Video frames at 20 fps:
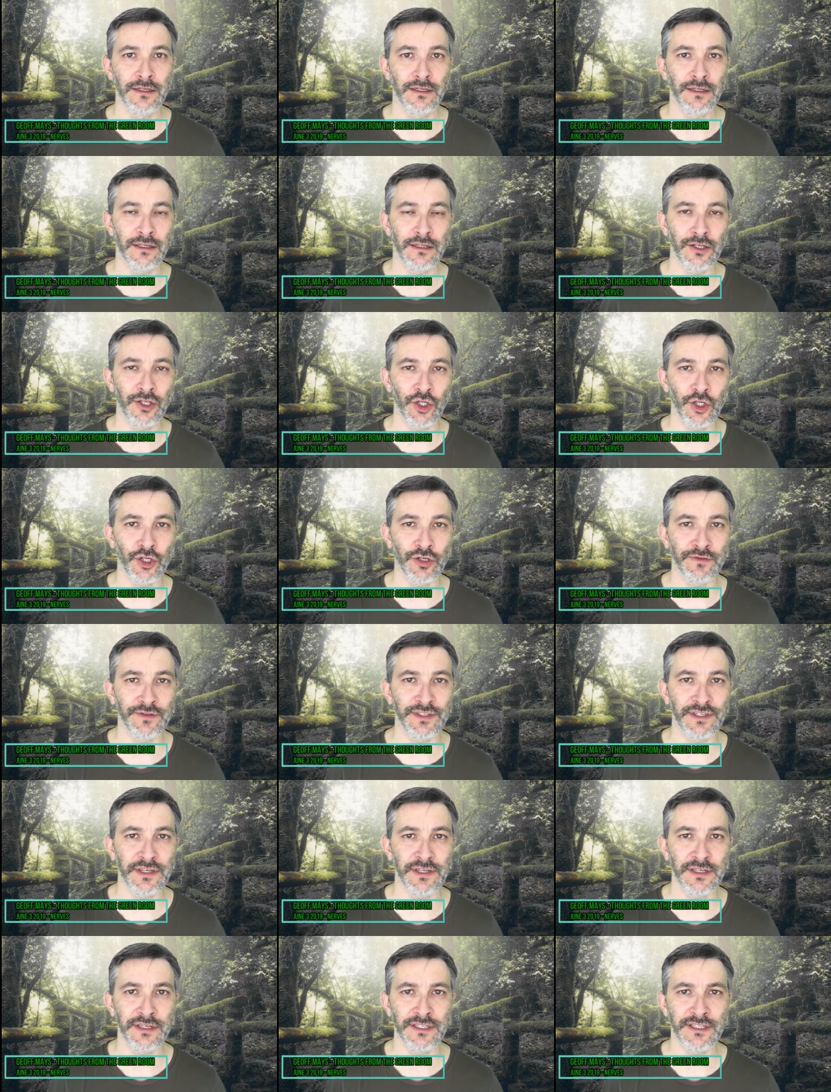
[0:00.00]
the
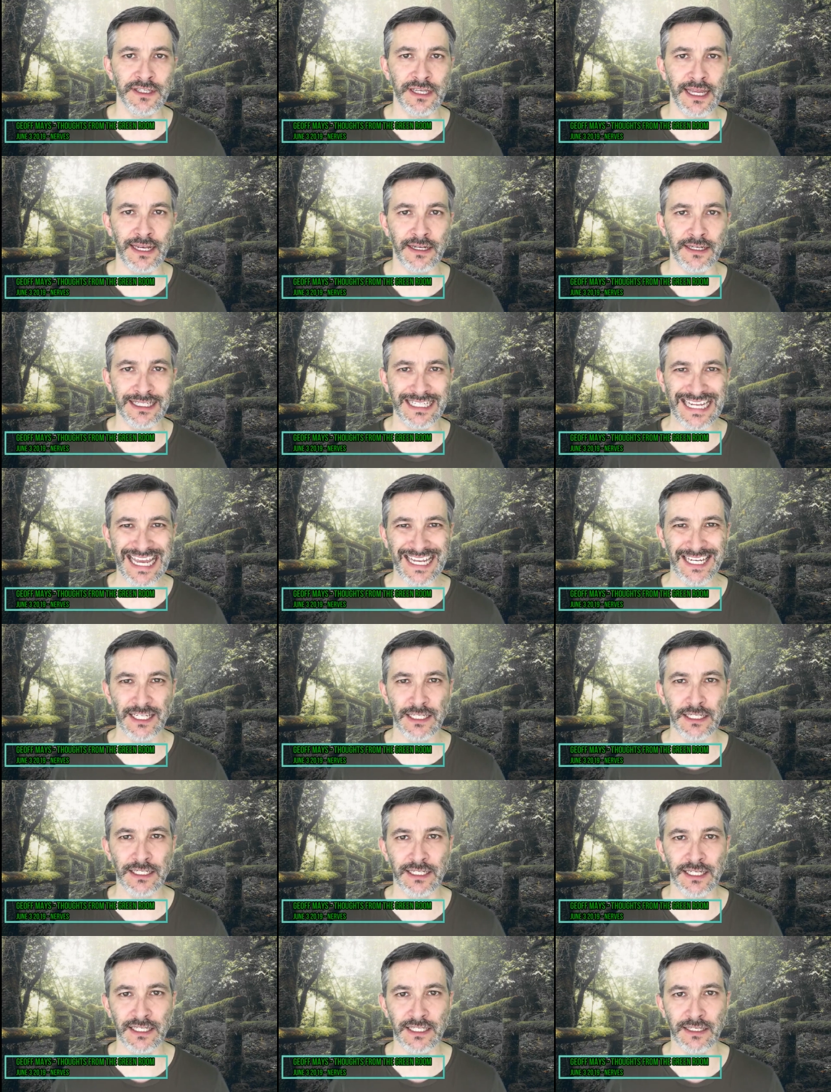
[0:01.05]
nerves tend
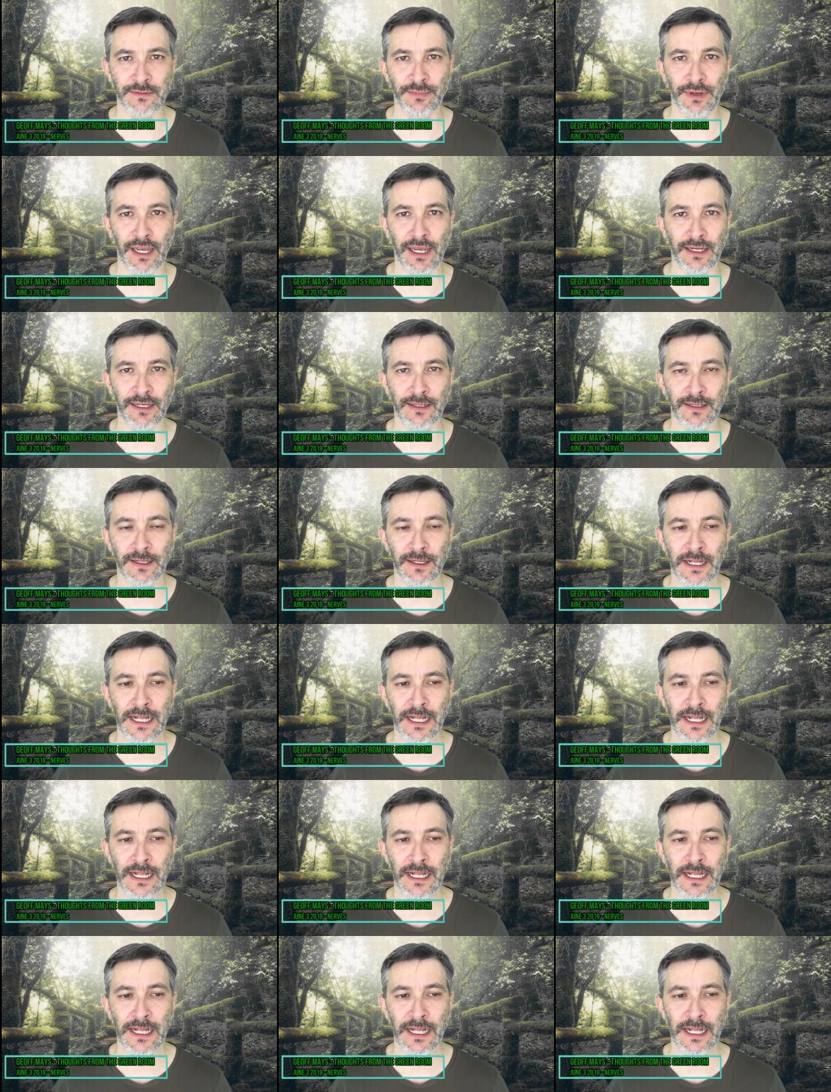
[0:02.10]
to dissipate.